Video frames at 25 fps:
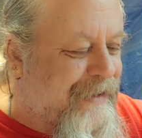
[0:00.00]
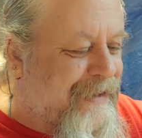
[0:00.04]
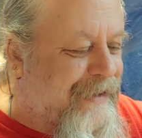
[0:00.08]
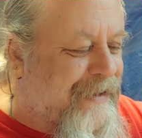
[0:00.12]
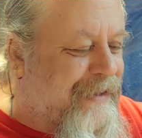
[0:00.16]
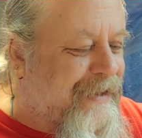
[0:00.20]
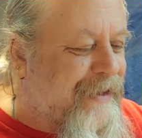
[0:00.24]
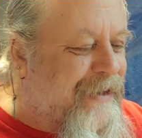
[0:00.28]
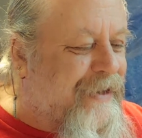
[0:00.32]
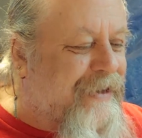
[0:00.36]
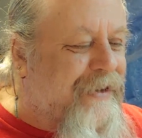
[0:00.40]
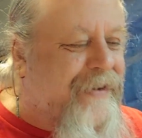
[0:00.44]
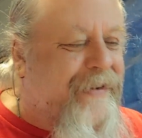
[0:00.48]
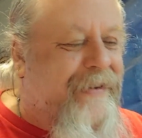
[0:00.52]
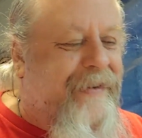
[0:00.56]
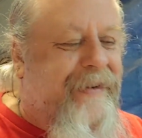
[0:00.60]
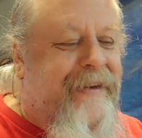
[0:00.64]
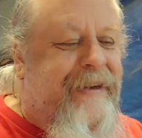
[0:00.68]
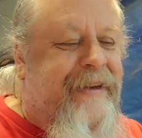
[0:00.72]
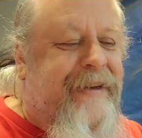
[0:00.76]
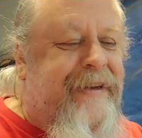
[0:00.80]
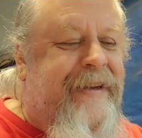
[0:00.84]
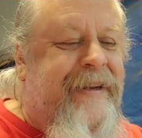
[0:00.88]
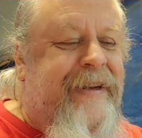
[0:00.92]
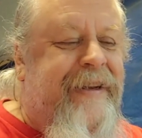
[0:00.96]
the
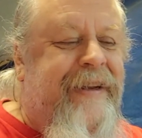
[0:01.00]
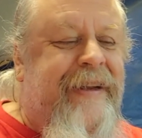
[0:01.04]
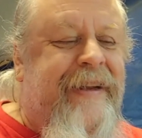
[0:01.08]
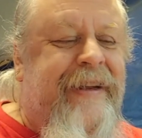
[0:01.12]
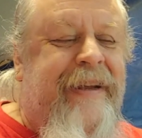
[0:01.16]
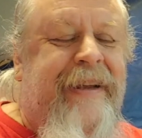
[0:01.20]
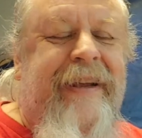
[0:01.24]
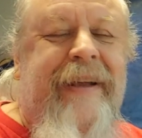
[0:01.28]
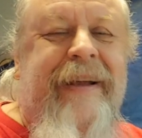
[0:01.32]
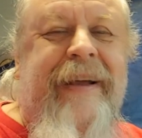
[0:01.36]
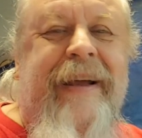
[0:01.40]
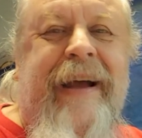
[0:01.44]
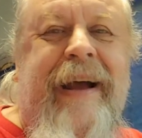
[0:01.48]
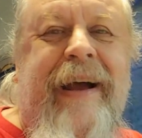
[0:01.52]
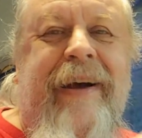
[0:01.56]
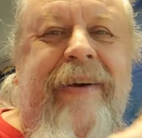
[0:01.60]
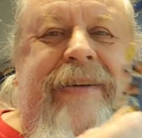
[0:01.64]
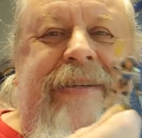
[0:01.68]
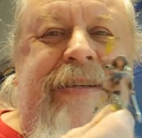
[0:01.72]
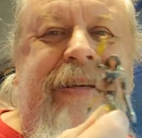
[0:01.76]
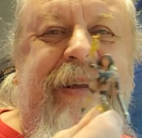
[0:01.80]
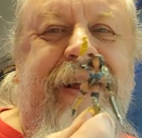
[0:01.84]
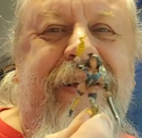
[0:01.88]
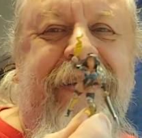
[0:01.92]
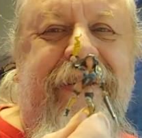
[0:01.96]
girl, that
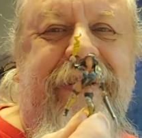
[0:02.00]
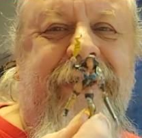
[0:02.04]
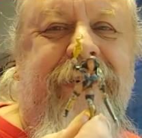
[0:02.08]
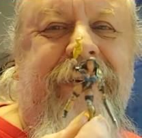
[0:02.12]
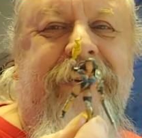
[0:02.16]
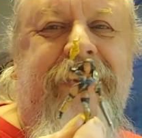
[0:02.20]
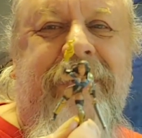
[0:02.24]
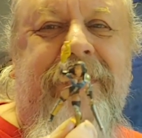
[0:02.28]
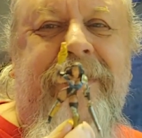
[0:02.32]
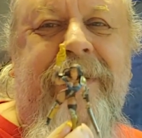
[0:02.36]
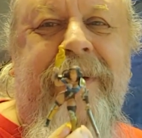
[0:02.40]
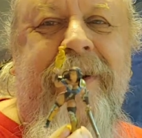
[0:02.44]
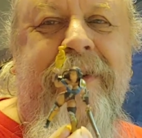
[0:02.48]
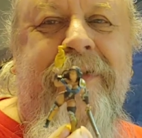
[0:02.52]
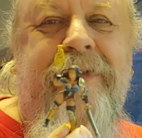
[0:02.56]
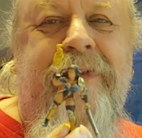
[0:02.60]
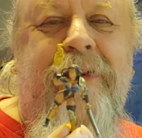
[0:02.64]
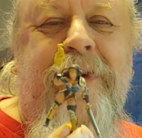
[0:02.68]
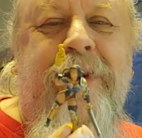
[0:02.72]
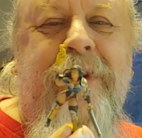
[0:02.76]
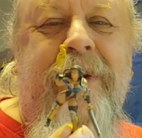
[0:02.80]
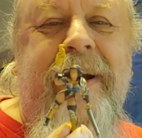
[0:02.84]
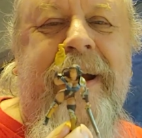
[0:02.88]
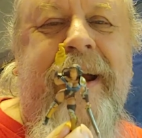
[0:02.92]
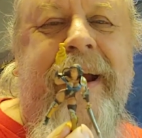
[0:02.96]
was another 3 or
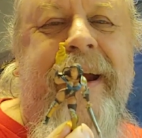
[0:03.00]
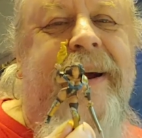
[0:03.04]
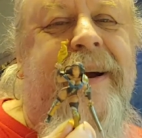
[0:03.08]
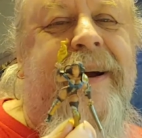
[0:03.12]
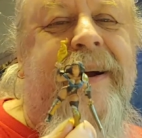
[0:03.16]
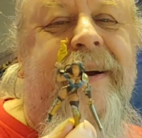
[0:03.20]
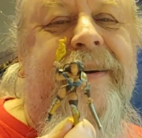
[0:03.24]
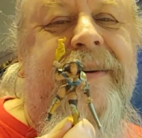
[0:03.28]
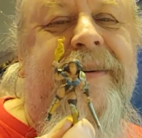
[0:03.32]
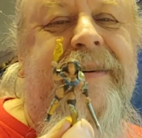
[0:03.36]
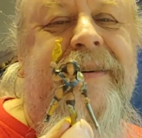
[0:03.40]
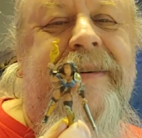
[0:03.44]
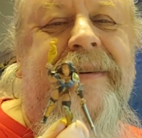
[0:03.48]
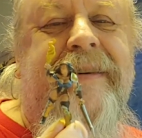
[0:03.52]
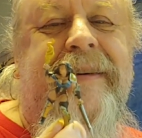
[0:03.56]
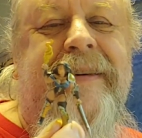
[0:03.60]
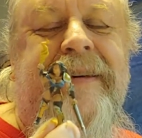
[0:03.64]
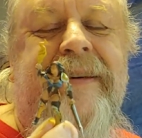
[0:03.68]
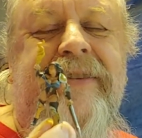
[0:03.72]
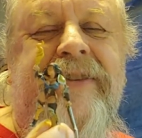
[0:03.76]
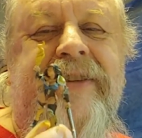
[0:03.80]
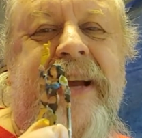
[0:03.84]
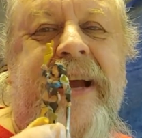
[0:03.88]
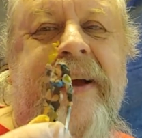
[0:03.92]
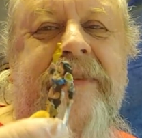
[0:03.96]
4 dayer,
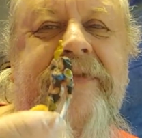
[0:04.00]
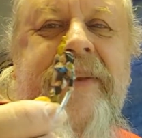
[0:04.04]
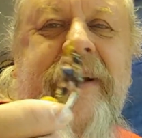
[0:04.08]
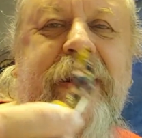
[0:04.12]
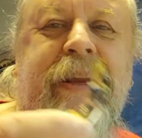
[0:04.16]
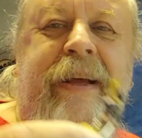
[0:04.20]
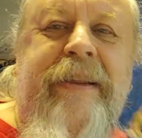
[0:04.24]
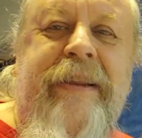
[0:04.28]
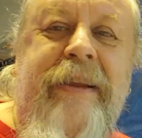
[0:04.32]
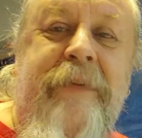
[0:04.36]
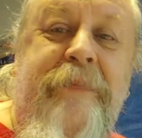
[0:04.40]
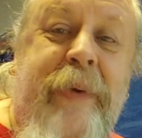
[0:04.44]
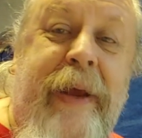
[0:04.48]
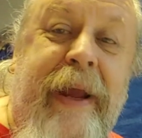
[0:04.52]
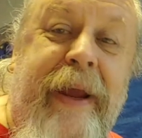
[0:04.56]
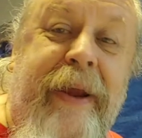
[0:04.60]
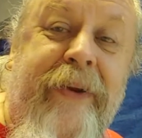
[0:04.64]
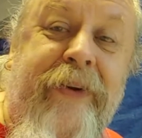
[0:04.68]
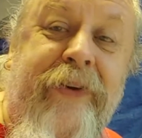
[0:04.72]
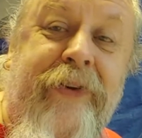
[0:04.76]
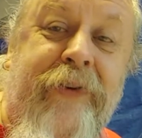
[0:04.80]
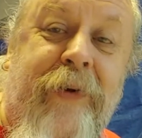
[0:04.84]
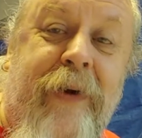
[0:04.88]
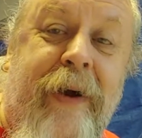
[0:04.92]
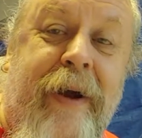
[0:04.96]
because you have to let the
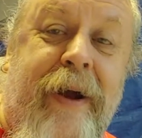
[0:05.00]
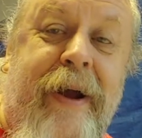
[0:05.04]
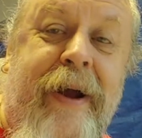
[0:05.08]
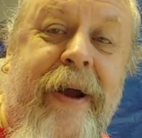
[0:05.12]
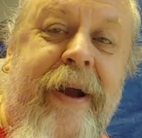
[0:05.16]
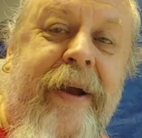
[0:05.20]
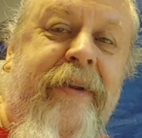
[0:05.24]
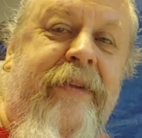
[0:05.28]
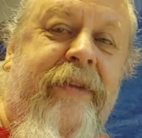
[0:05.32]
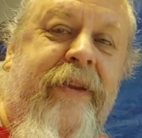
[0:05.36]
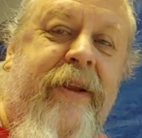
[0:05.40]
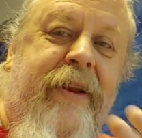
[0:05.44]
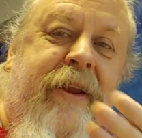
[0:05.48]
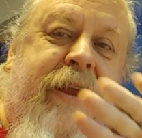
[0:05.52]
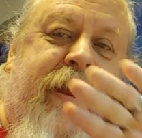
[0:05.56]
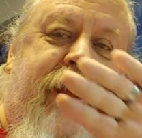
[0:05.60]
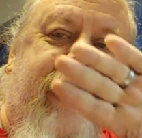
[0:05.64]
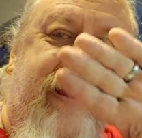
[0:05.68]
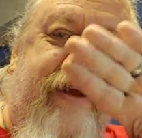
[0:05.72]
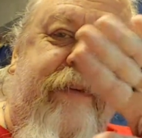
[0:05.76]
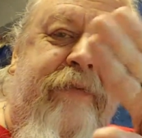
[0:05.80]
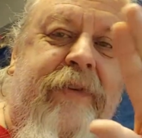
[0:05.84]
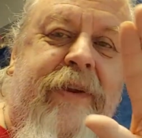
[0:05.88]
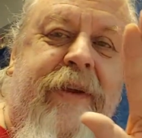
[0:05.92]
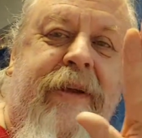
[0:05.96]
paint dry, and then you
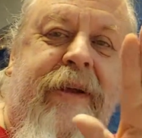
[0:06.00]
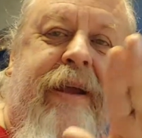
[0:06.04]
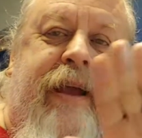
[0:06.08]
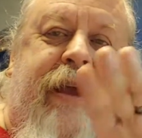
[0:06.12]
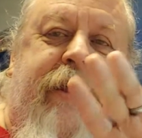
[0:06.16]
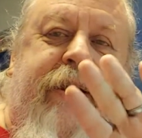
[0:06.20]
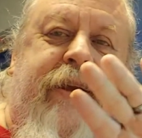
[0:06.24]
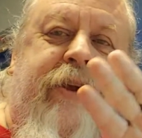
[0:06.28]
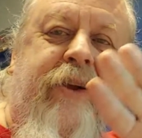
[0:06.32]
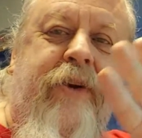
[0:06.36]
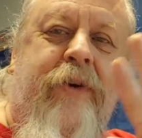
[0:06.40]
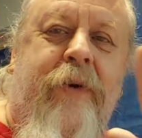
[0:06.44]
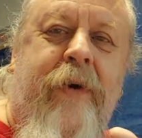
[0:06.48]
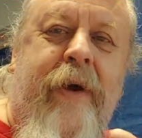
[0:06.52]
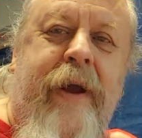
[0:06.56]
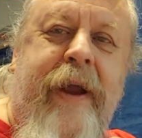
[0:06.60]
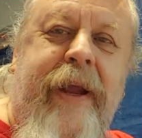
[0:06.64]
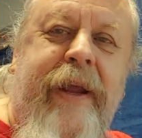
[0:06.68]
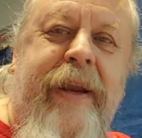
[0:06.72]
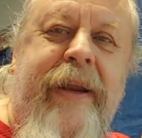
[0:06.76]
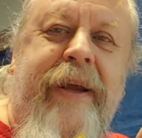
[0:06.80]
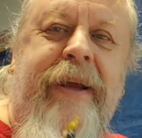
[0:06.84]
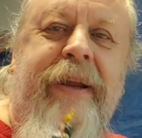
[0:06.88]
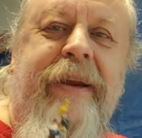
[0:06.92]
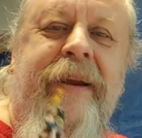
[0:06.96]
have to kind of
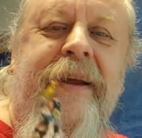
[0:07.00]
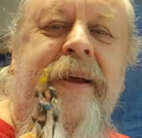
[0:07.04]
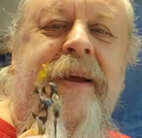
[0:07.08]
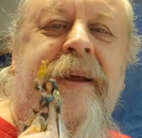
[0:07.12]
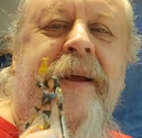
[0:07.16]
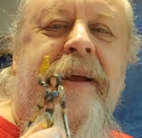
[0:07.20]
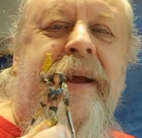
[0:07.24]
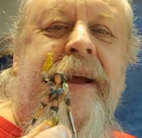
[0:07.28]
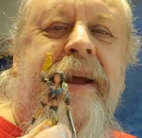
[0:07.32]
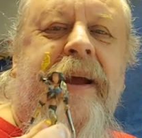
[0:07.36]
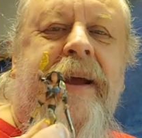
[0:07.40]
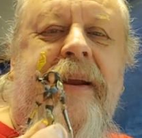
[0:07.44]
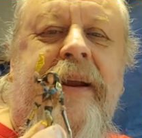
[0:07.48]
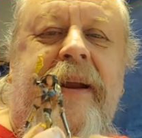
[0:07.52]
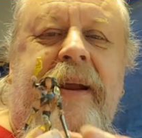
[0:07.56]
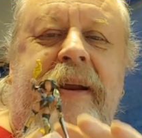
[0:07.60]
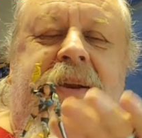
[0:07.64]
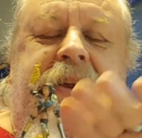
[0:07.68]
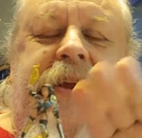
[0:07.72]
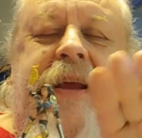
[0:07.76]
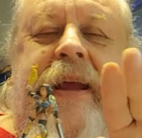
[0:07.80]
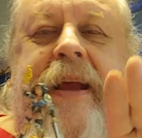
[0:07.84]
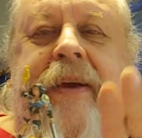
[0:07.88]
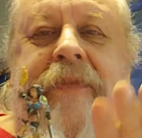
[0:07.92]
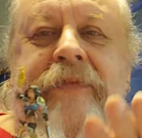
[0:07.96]
grade it, and
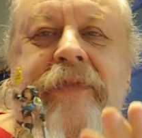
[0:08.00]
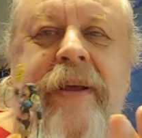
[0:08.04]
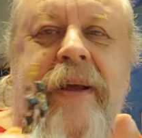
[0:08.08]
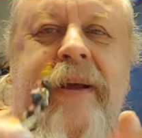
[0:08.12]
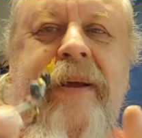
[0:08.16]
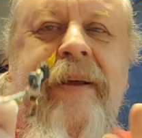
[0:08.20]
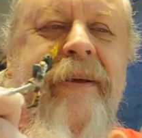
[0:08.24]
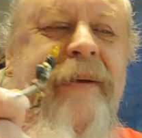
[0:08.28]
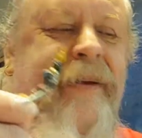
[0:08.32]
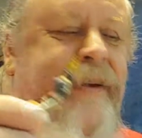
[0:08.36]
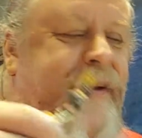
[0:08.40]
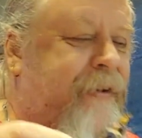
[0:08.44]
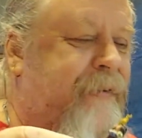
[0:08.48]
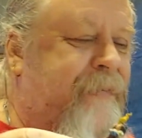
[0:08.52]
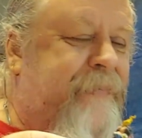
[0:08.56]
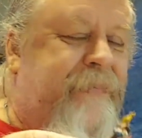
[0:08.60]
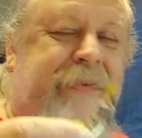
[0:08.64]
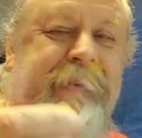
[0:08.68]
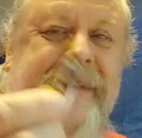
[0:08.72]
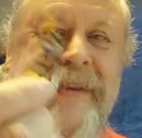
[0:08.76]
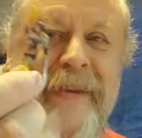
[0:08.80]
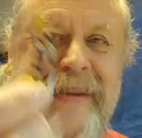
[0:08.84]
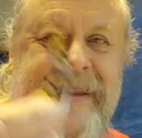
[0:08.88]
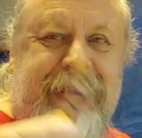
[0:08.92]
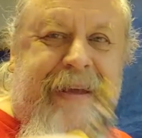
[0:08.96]
then you have to,
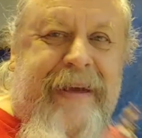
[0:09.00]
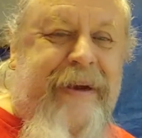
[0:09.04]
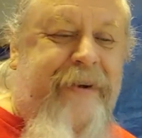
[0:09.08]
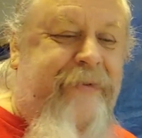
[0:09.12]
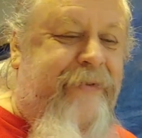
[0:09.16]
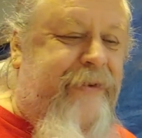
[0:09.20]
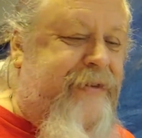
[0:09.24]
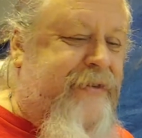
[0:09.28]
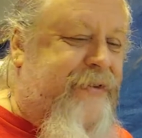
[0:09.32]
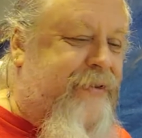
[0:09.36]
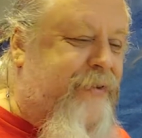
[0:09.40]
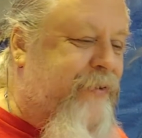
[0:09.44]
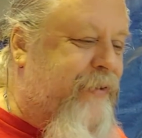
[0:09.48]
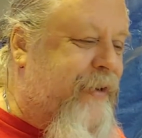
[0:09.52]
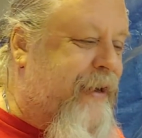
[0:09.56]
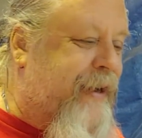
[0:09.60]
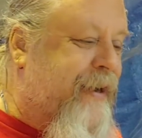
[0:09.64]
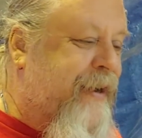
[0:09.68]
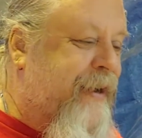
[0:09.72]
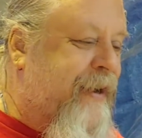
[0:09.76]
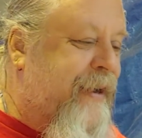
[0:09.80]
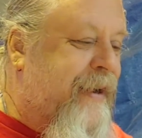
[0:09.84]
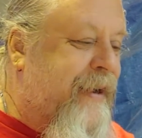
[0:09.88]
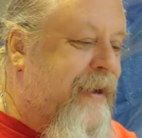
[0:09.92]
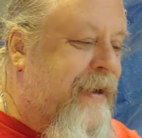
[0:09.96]
that was a
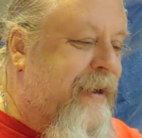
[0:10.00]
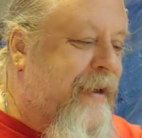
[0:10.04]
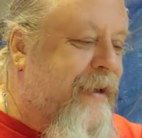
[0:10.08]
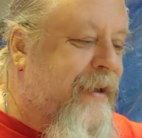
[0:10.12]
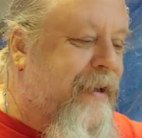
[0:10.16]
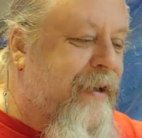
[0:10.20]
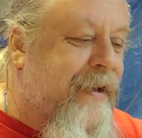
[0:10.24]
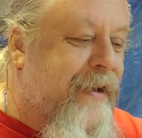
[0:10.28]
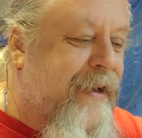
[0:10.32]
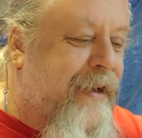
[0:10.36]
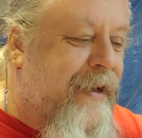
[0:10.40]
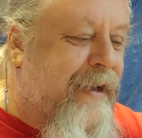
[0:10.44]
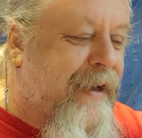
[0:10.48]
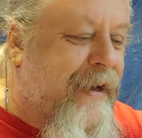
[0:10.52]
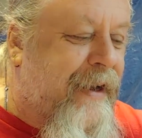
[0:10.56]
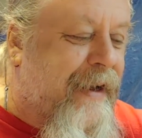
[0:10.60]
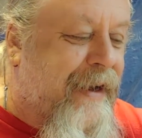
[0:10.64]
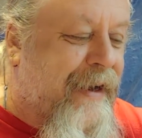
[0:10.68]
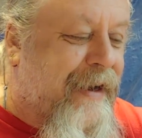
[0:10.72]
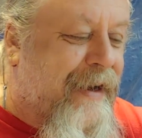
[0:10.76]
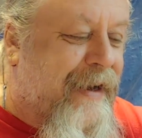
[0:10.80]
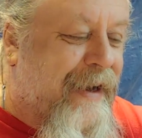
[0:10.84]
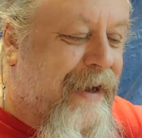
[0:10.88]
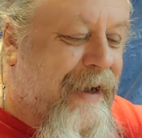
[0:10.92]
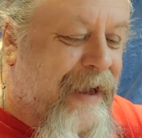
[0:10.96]
lot.
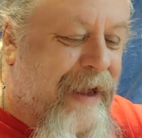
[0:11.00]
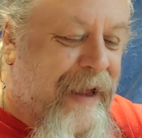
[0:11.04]
And